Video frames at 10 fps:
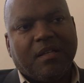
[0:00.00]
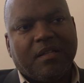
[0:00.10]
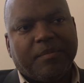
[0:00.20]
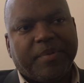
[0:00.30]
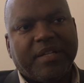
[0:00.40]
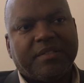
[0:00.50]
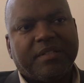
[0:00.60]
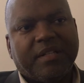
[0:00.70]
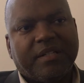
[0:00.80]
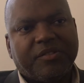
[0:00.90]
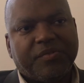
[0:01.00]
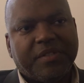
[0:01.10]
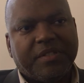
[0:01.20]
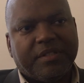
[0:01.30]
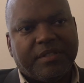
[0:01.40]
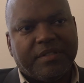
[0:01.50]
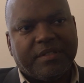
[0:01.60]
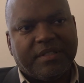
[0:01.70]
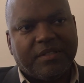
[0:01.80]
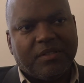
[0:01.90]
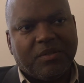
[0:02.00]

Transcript: The pastor got treated here at the